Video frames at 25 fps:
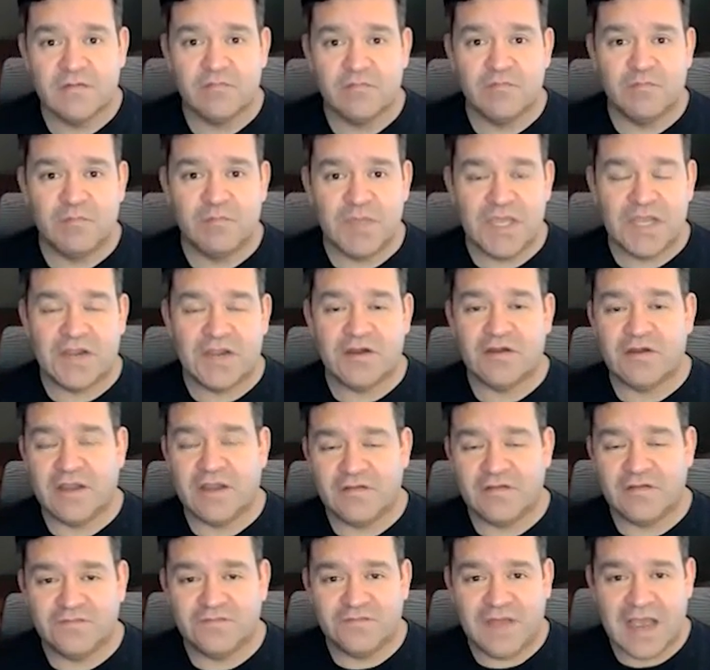bigger
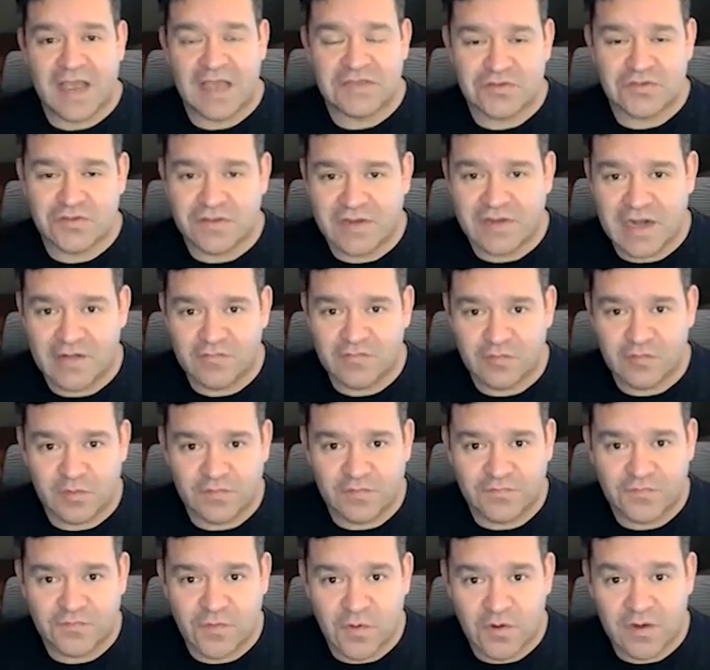and faster than ever
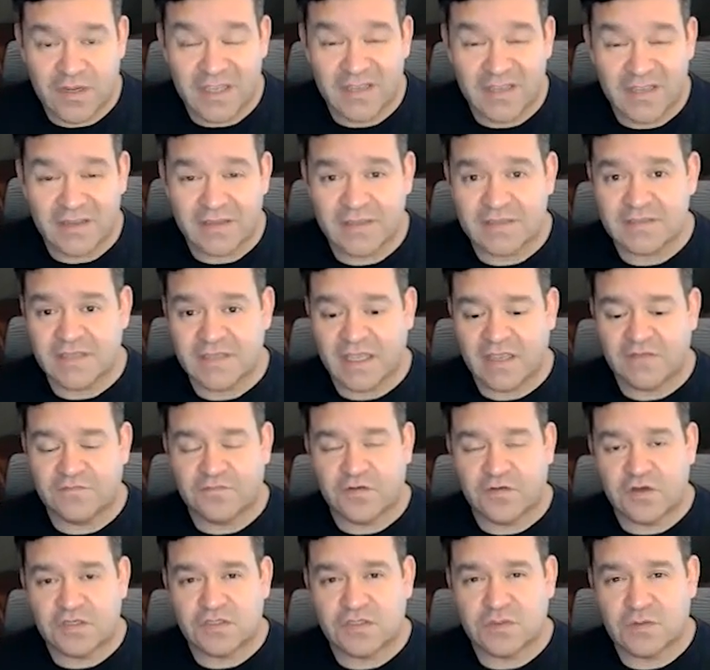before. It is a
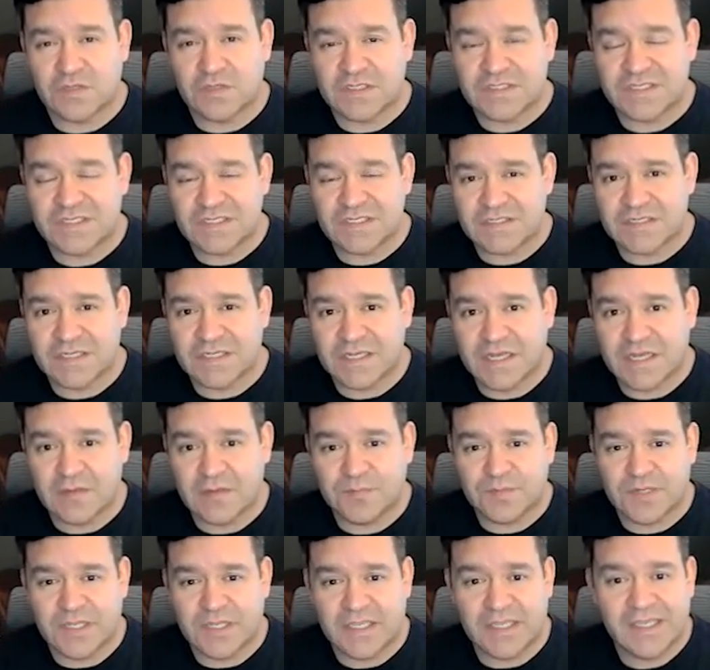virtual assistant
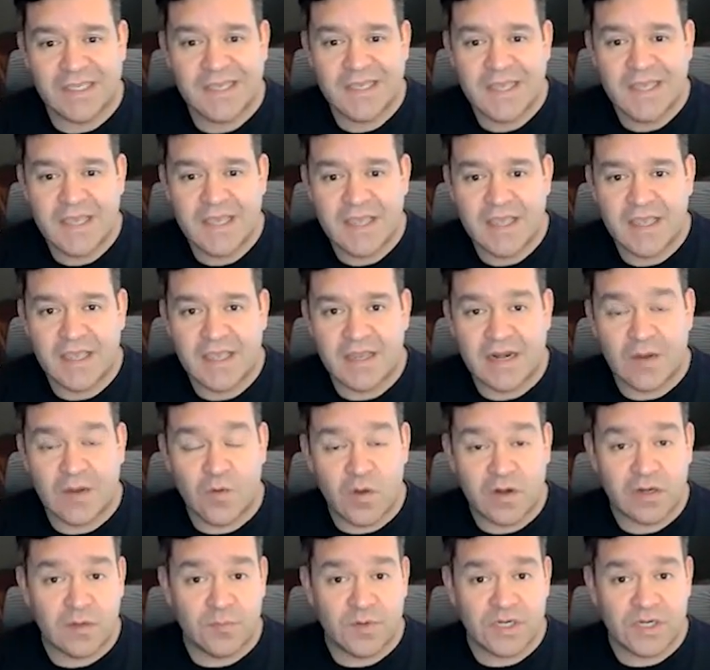company, and I
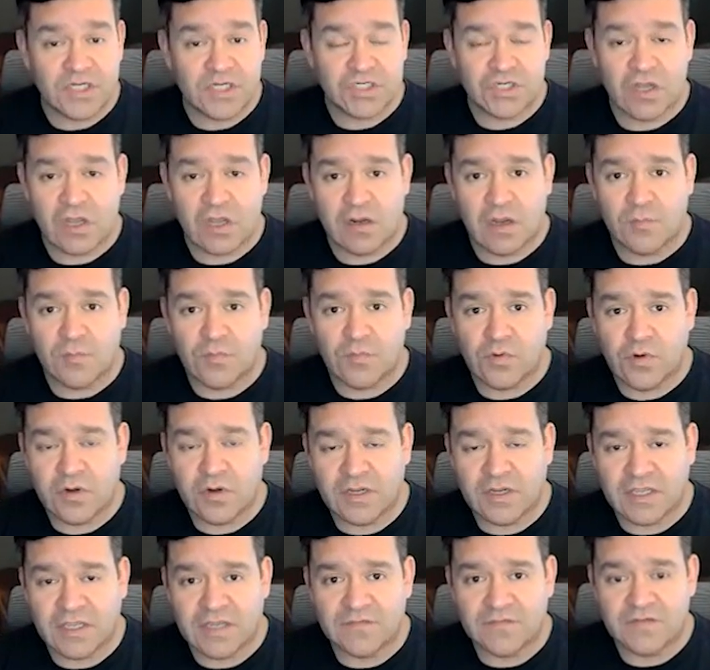wanted to bring Shaun on board
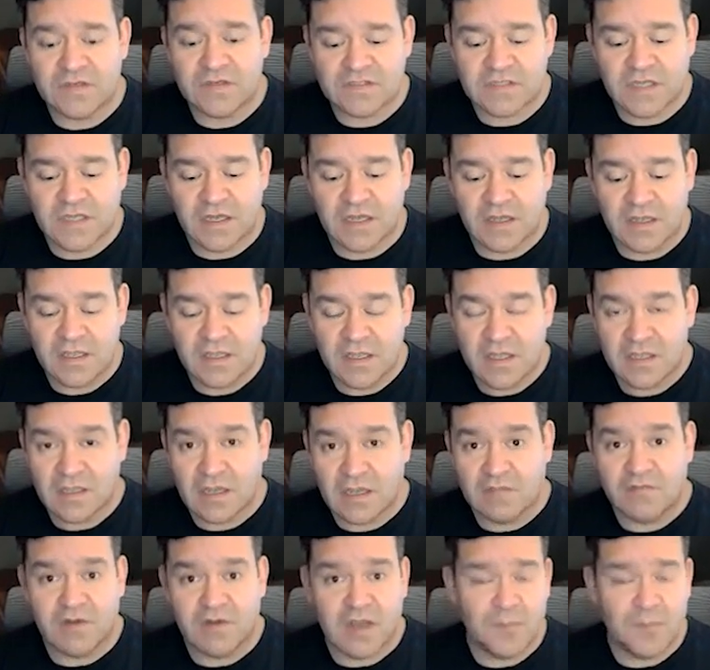to give us kind
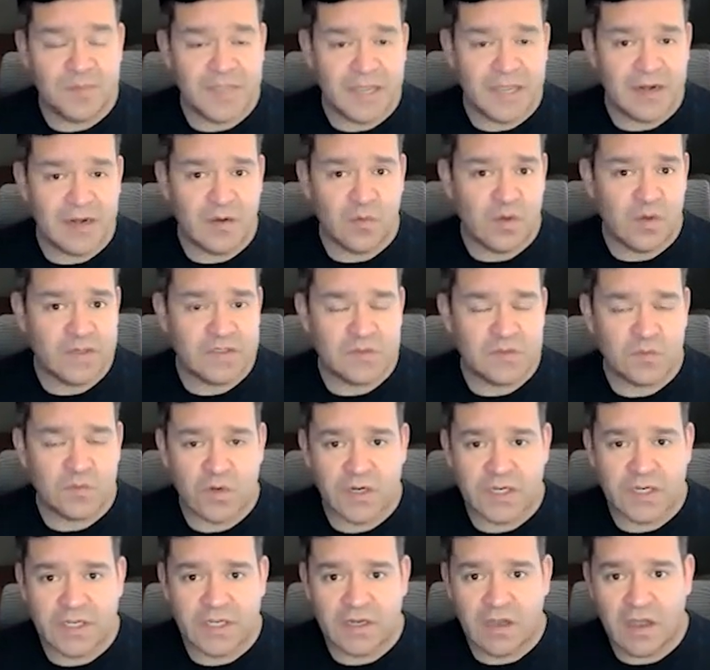of an update on what he's
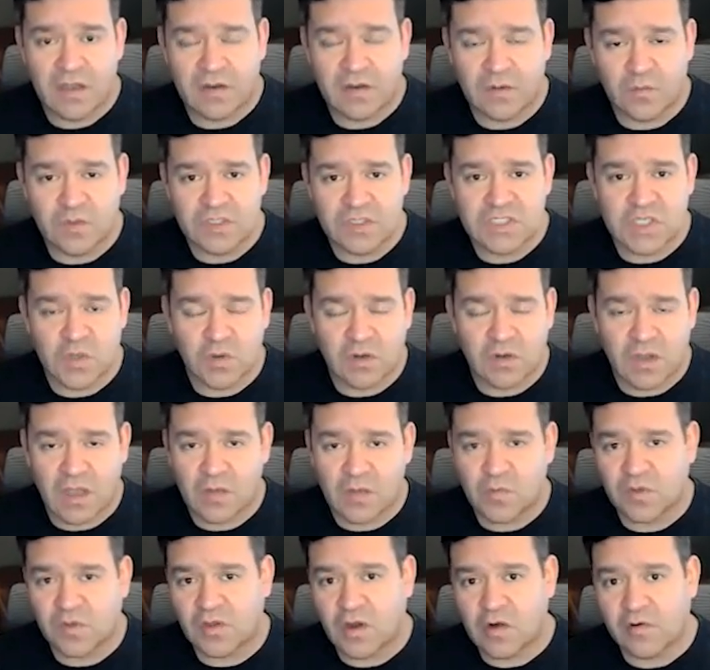working on and what's going on
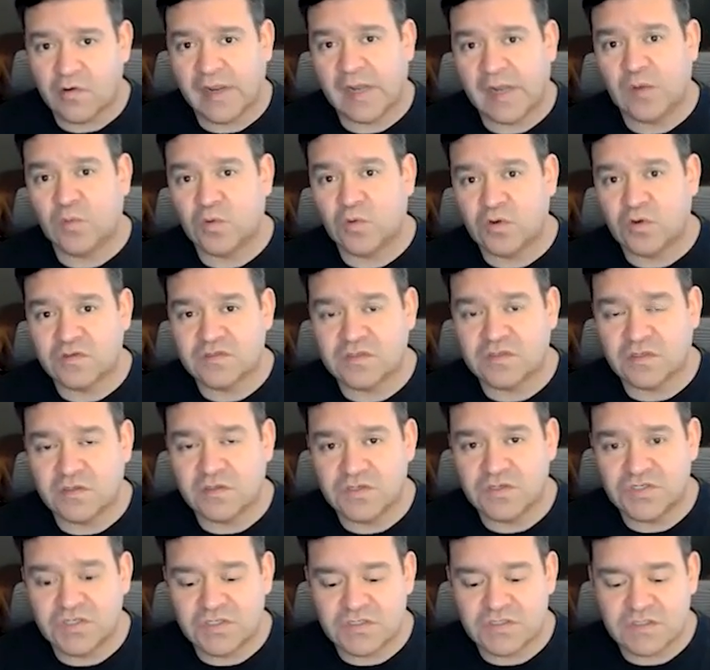with REI World
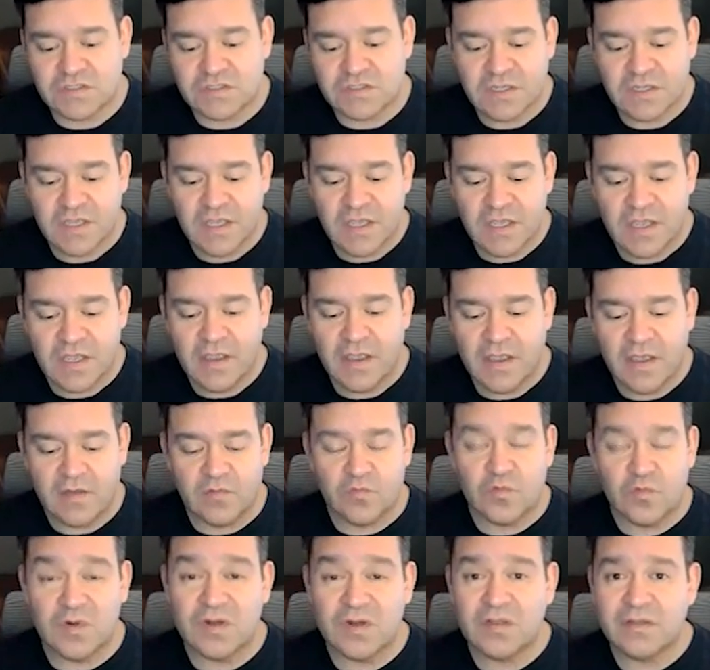Solutions,
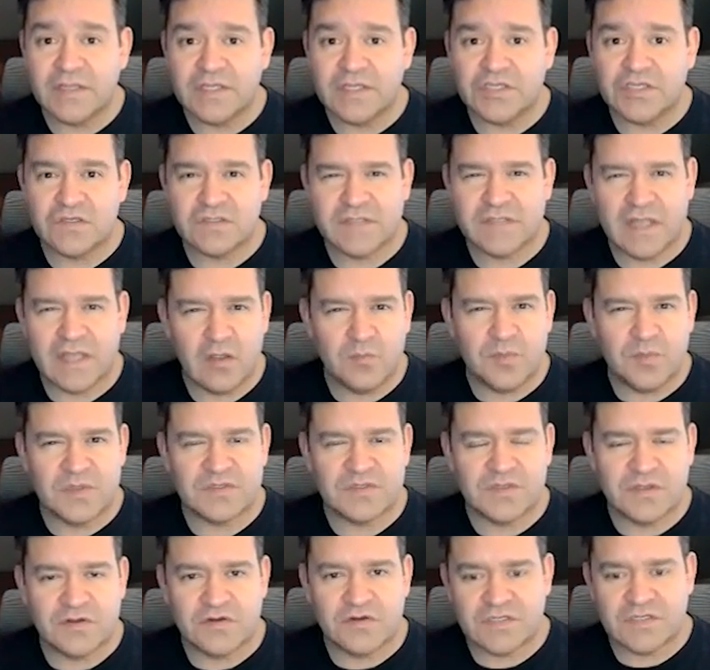and really just help
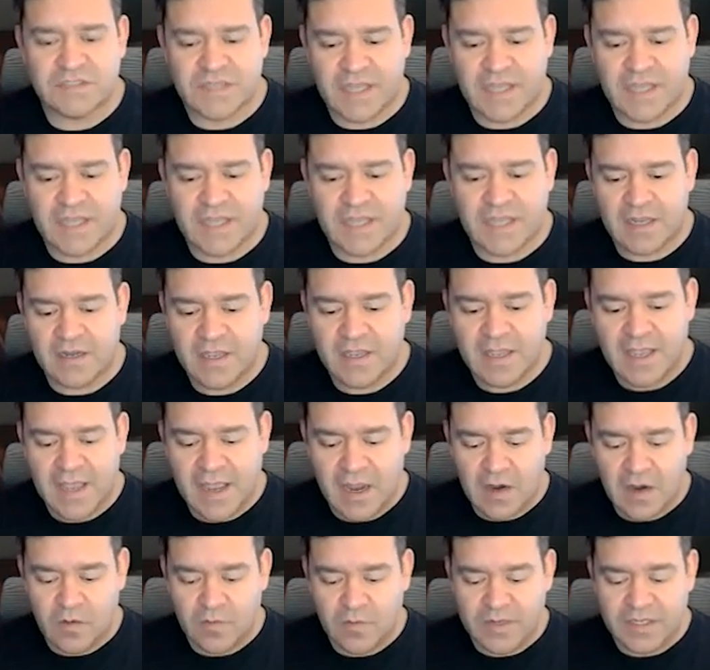us understand
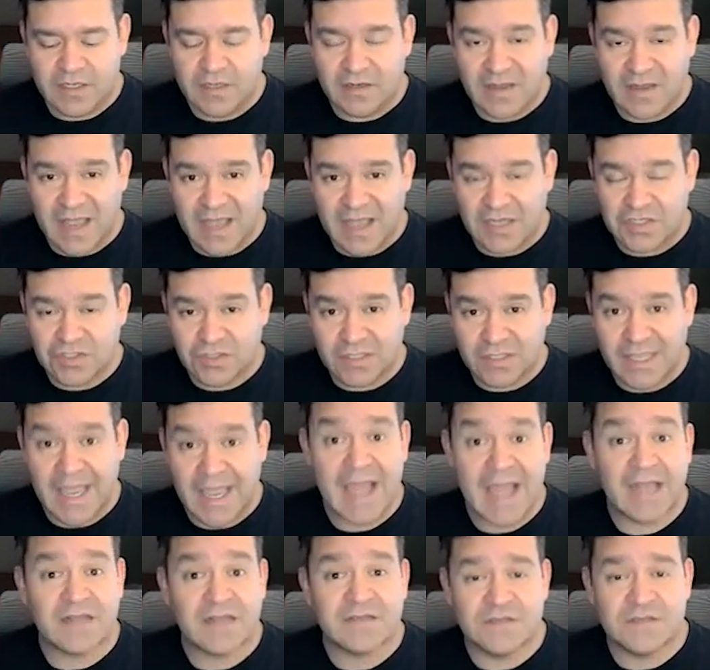how we can actually
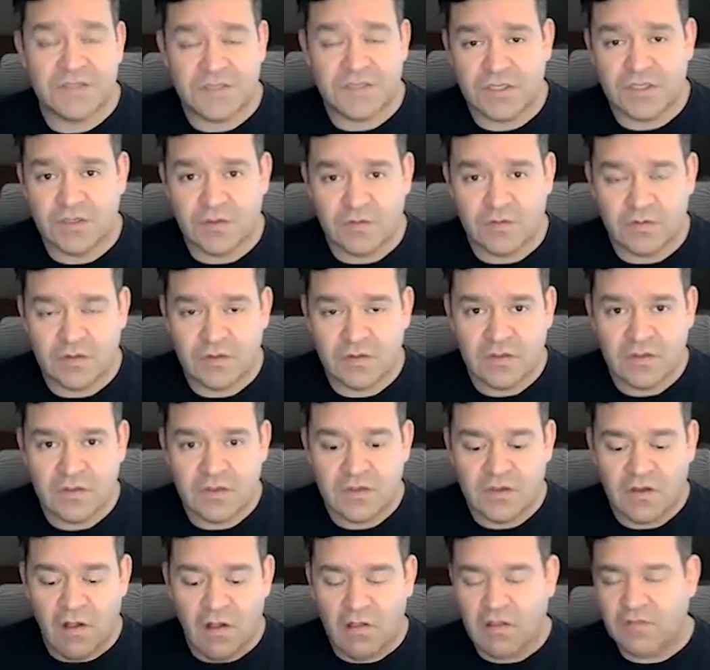execute
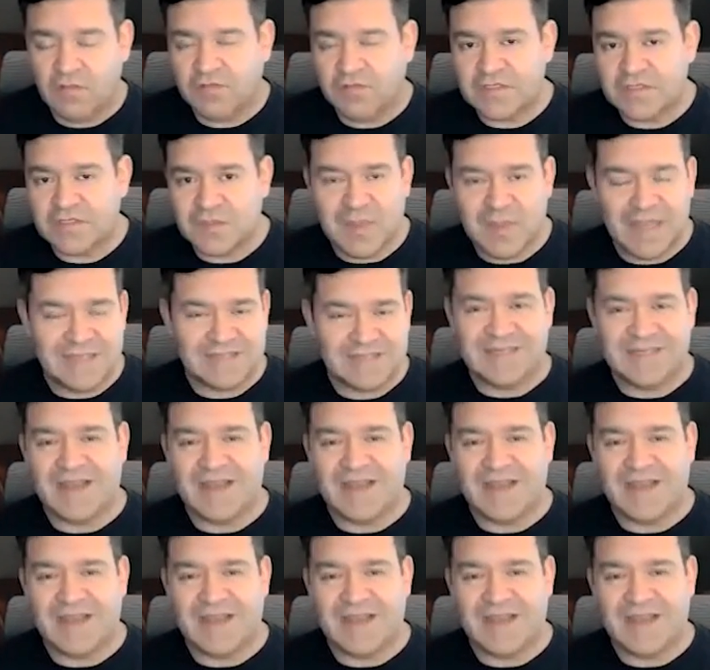all of these amazing